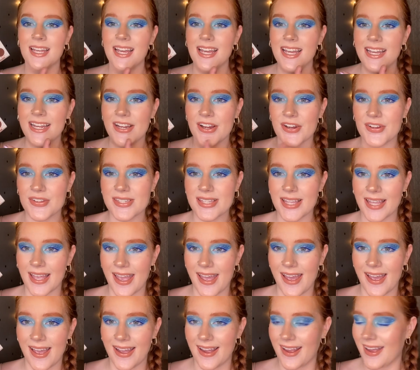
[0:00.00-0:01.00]
here's the
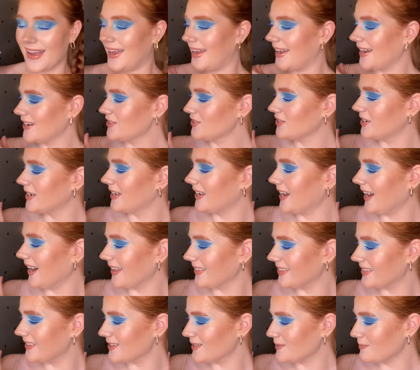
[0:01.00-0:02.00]
gag. I actually
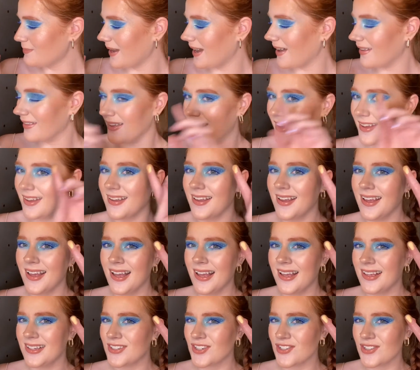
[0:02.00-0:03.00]
got this palette
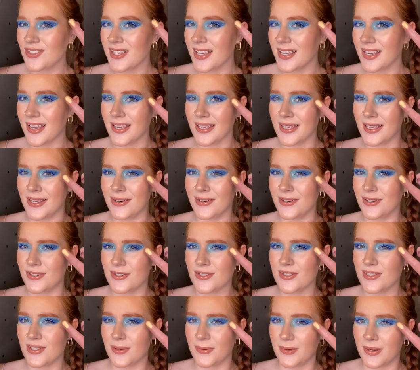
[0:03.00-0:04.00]
just like a year or
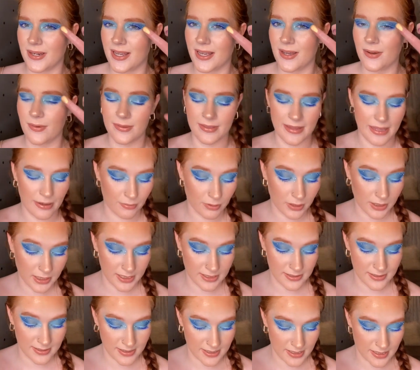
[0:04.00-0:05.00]
so ago and they
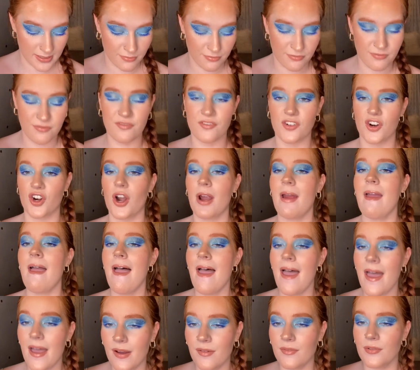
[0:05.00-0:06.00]
released it
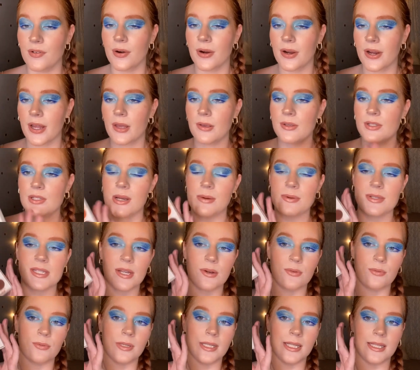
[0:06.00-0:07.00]
forever ago. So I was like
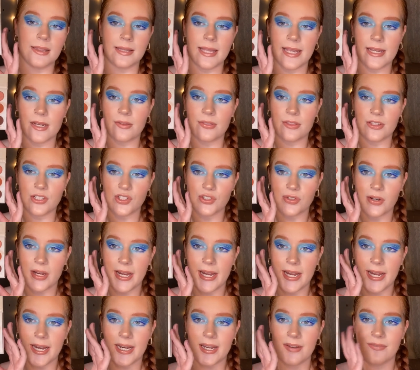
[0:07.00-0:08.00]
really late on the
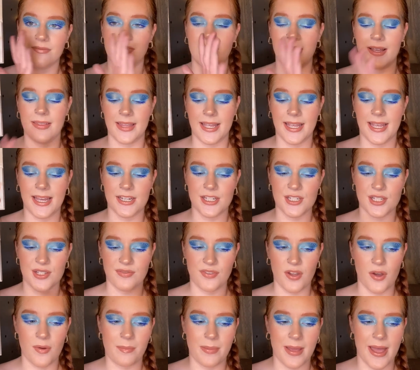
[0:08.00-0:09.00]
train, and finally I just
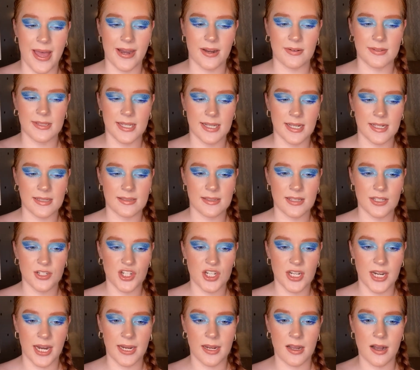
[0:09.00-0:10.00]
felt bad. I was like, it's such
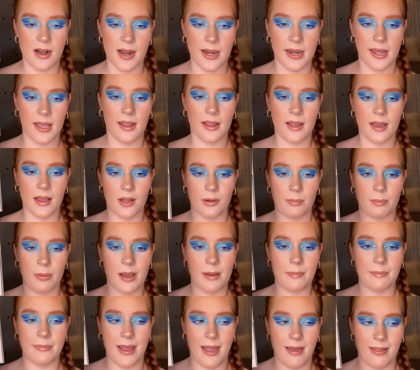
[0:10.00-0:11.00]
an iconic
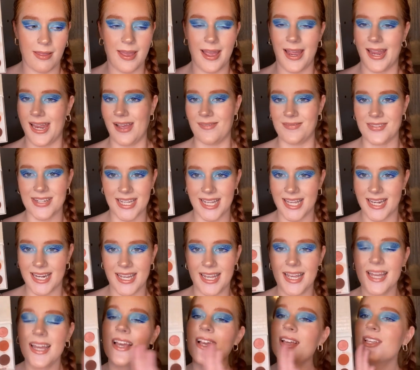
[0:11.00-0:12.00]
Colourpop palette. I have to get
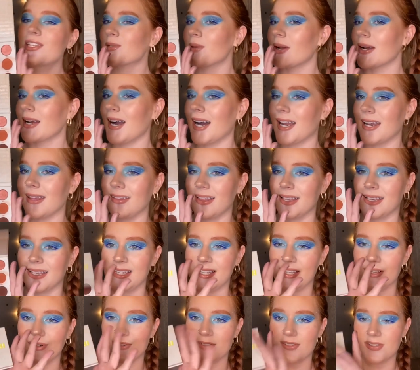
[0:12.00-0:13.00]
it. So I got it like
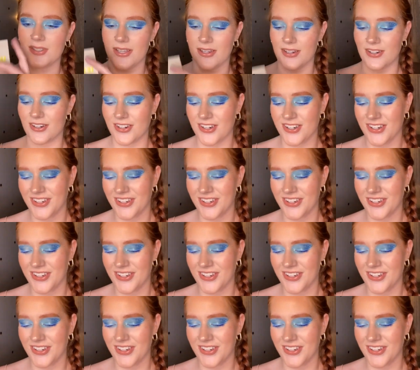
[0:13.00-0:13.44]
years later.